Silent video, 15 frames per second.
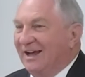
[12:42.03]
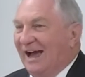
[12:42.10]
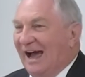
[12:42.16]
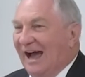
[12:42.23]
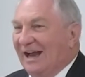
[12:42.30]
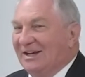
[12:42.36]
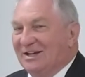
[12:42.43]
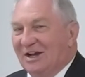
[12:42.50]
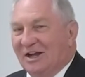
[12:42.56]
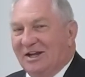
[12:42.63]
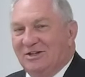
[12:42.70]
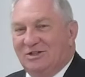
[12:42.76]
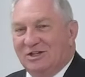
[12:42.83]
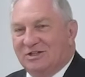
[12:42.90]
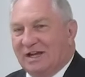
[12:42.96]
And
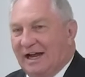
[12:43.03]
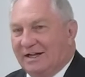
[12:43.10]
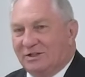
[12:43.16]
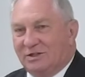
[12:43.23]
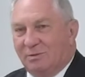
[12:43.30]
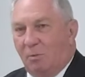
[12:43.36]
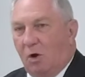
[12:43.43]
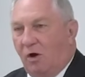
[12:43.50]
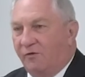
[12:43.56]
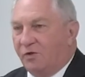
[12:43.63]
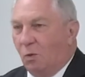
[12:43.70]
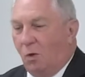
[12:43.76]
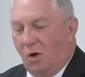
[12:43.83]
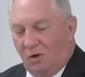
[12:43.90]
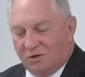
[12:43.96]
he just had some
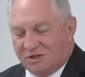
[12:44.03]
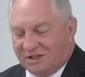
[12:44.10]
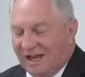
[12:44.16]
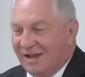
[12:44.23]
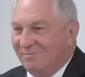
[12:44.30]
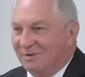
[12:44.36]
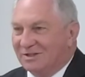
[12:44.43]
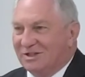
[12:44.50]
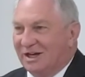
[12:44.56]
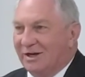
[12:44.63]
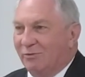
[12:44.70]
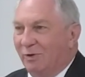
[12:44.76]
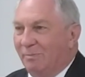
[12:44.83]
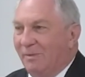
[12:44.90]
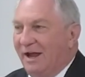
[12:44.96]
off-the-wall statements that
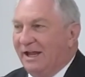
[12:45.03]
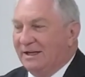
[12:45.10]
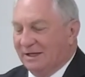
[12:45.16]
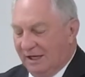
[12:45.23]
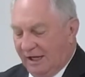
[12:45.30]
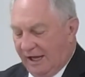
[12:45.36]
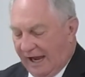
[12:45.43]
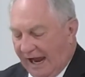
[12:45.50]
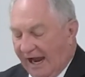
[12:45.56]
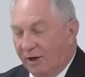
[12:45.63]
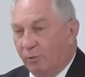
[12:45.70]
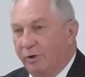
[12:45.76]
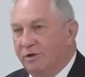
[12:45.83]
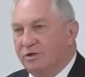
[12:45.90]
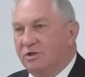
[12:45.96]
he would make.
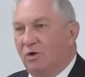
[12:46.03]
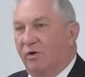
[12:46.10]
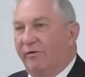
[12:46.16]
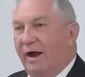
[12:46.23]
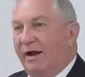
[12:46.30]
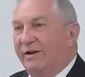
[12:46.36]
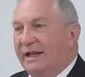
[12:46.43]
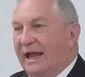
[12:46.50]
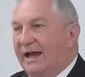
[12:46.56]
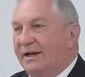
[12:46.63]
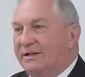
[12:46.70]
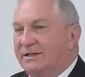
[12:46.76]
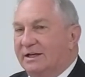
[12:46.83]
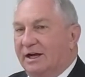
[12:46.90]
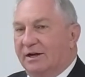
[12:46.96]
And we used to go around. He
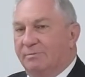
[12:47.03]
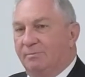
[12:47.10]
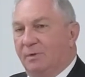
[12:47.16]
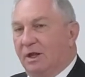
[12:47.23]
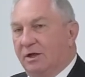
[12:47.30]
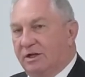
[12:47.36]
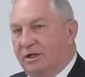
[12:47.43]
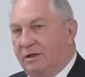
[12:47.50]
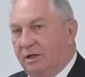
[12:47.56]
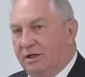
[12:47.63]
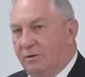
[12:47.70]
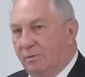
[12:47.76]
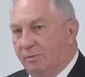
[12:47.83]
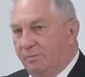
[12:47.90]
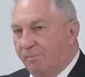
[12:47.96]
had
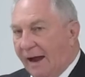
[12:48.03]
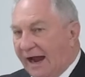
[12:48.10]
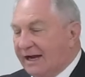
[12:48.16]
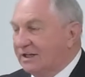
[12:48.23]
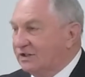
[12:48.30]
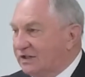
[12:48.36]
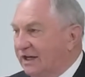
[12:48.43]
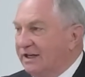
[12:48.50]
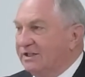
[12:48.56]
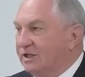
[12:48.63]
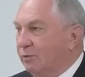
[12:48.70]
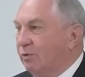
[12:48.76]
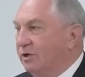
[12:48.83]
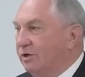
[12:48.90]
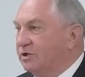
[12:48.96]
magazines
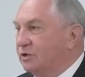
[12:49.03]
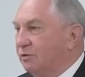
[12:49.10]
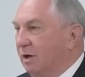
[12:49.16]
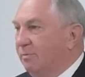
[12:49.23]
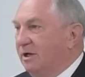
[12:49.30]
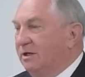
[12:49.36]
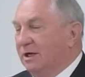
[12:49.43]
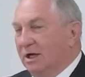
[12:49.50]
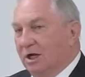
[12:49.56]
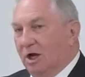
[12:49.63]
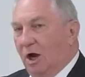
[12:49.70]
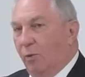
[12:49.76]
he would distribute.